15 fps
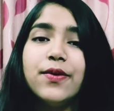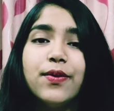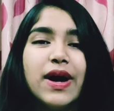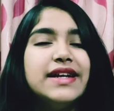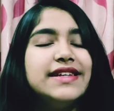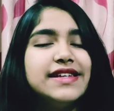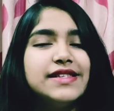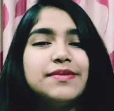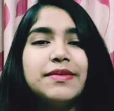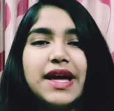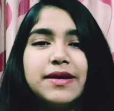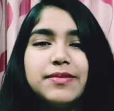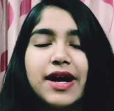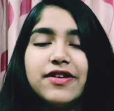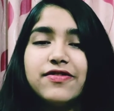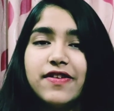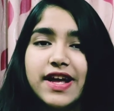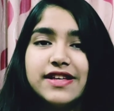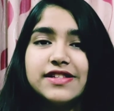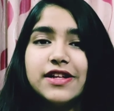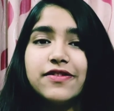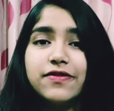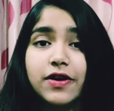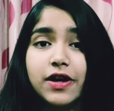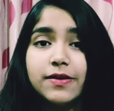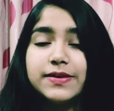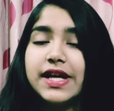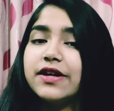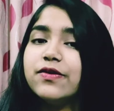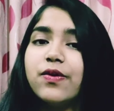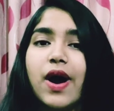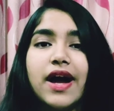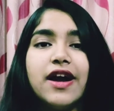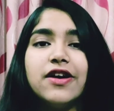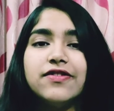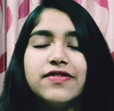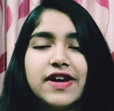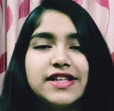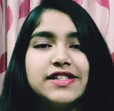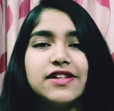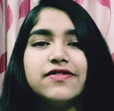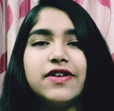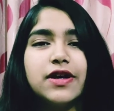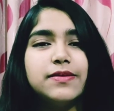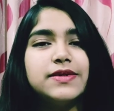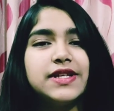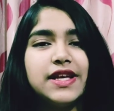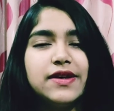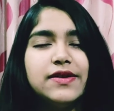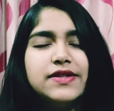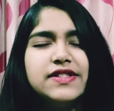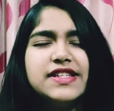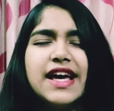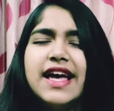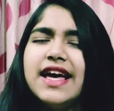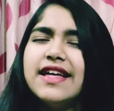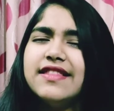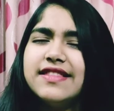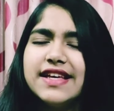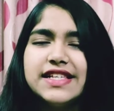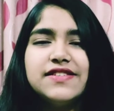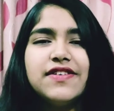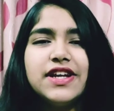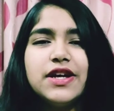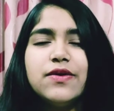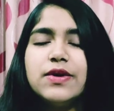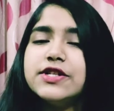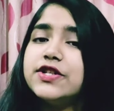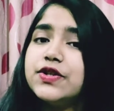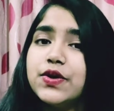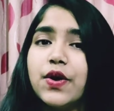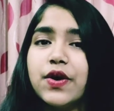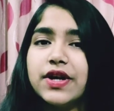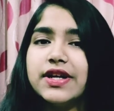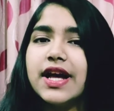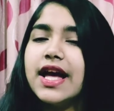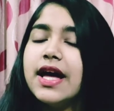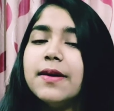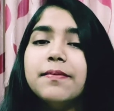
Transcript: what is meant by phrasal verbs and why are phrasal verbs used this video was short,